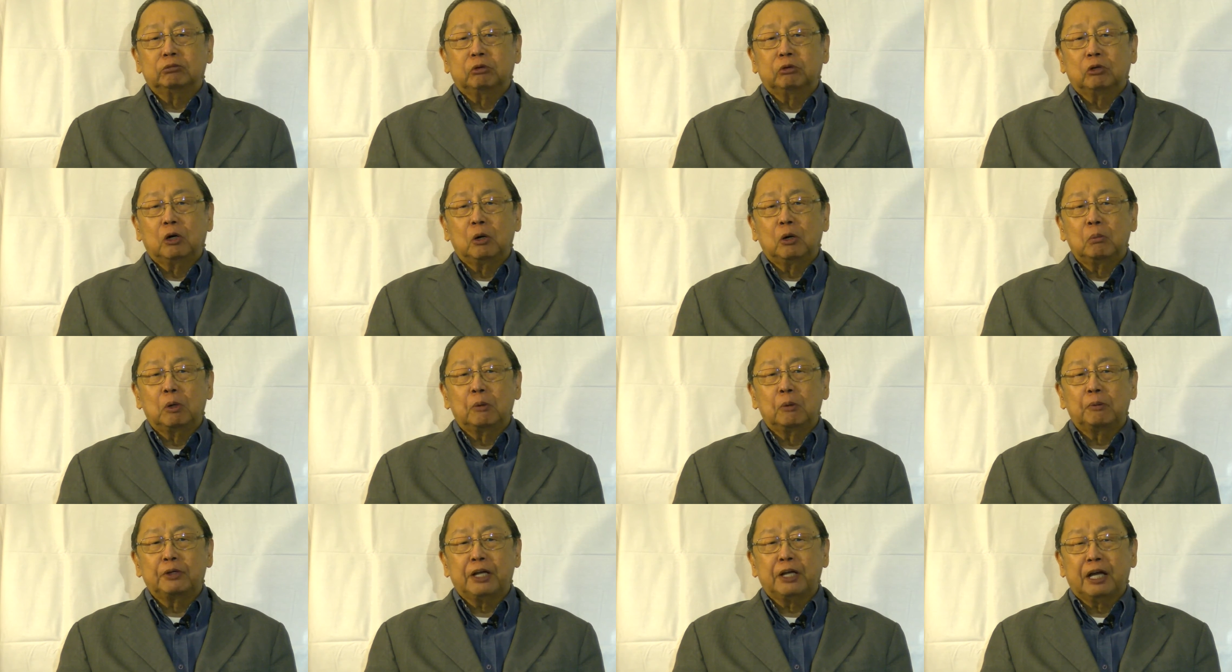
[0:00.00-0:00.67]
form
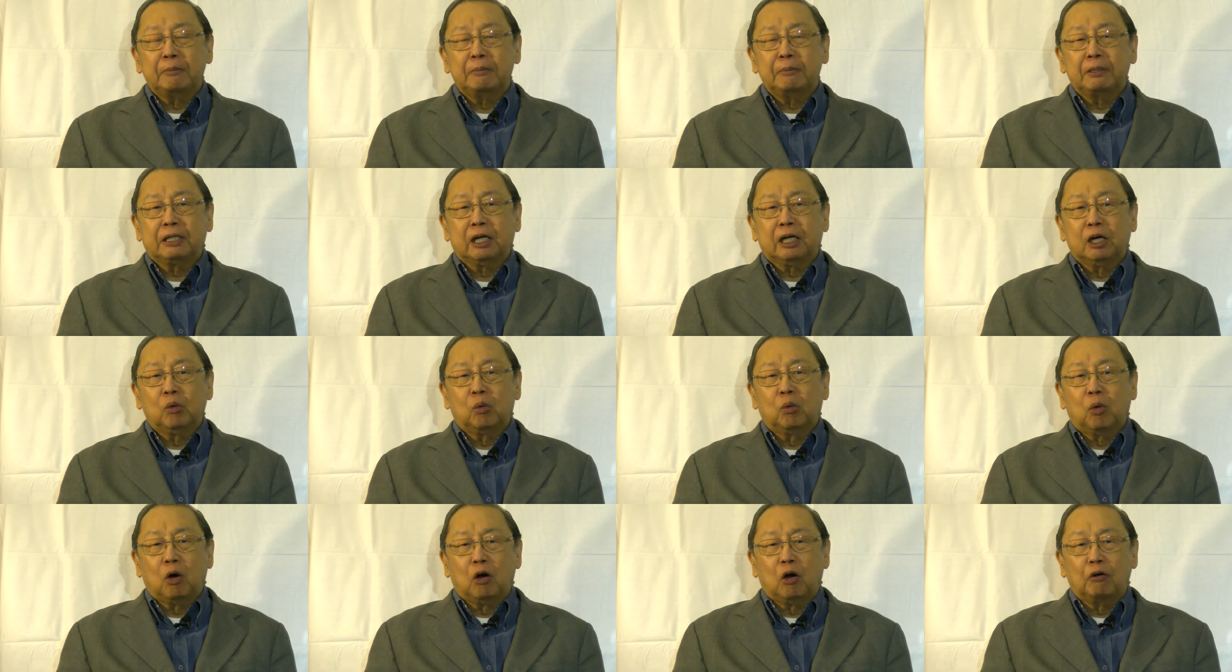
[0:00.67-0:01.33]
of chemical
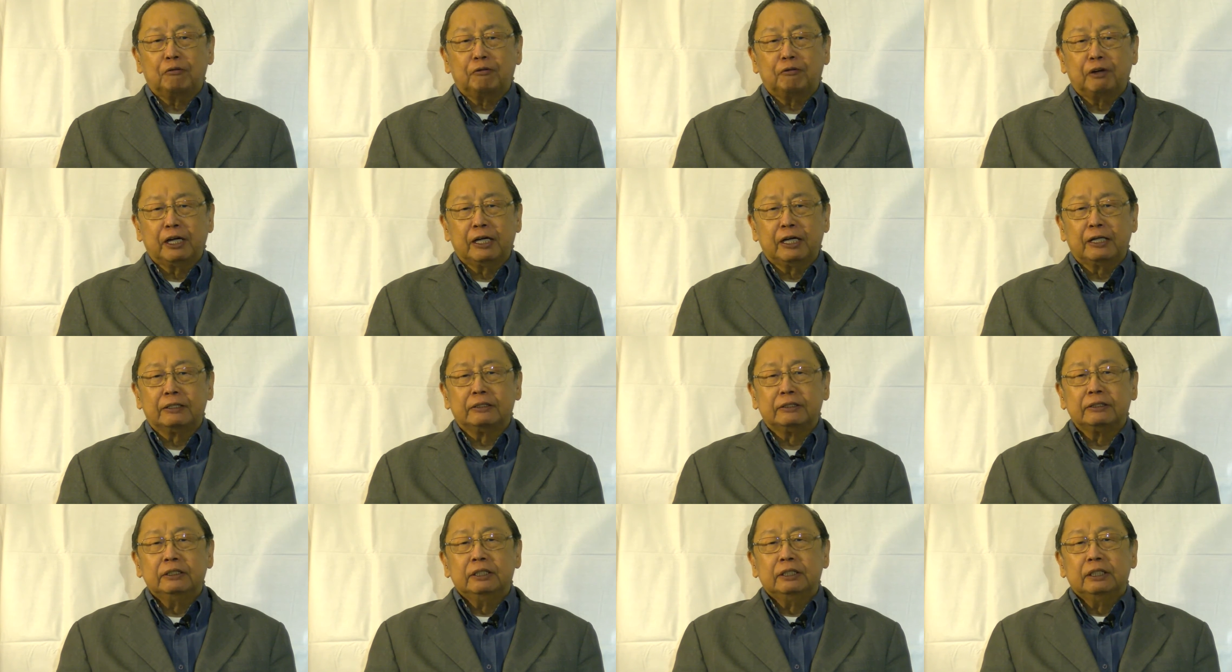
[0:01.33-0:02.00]
warfare
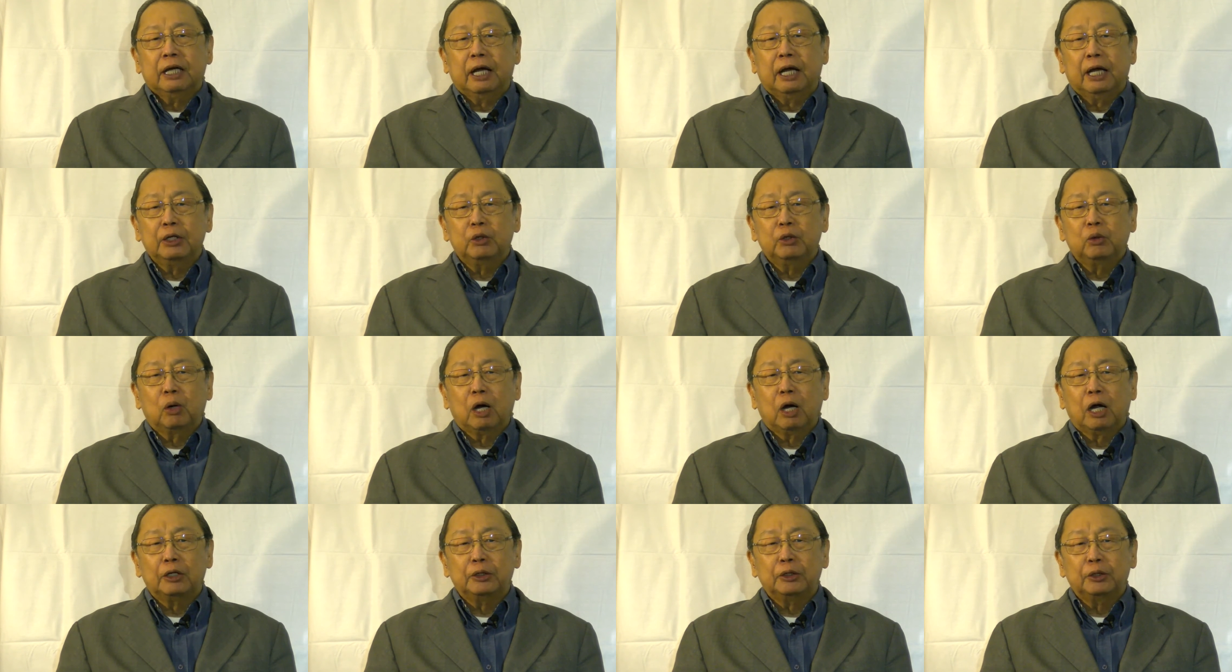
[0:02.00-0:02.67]
and who
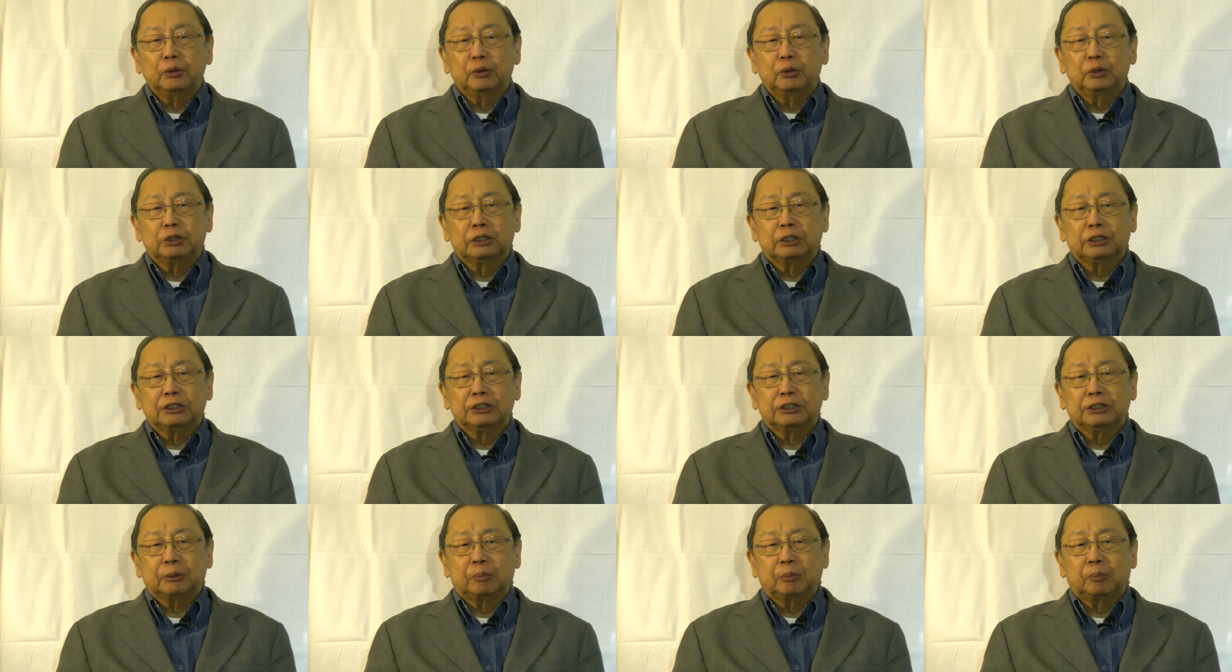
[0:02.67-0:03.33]
are used
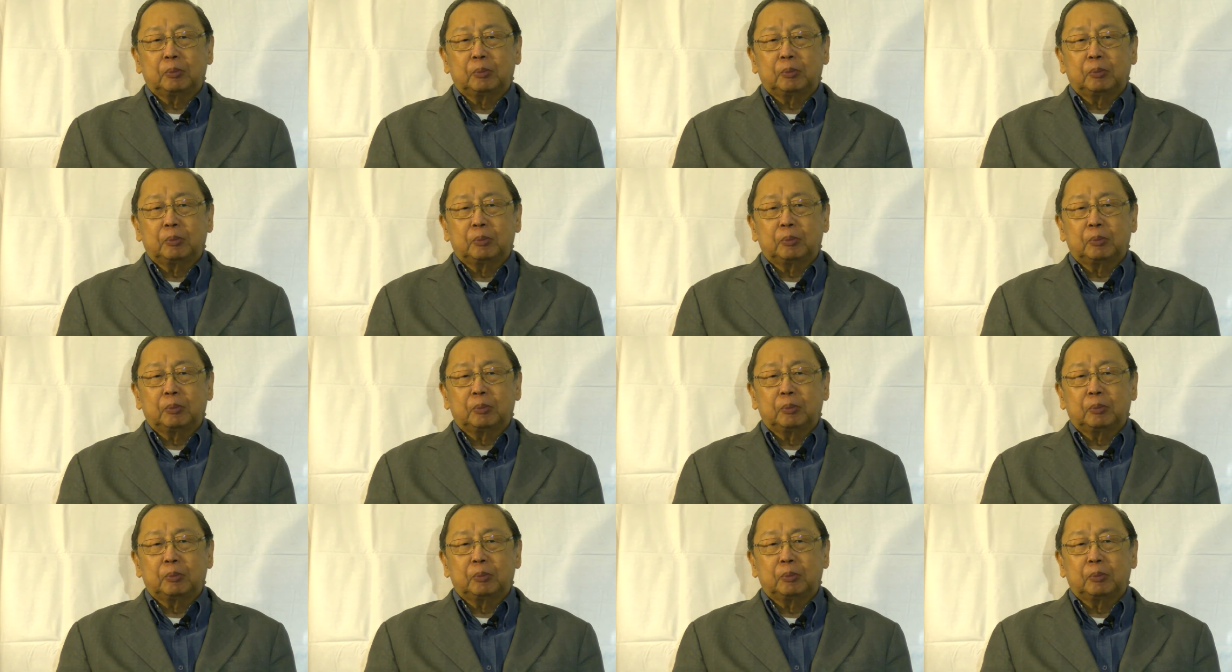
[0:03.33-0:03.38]
as a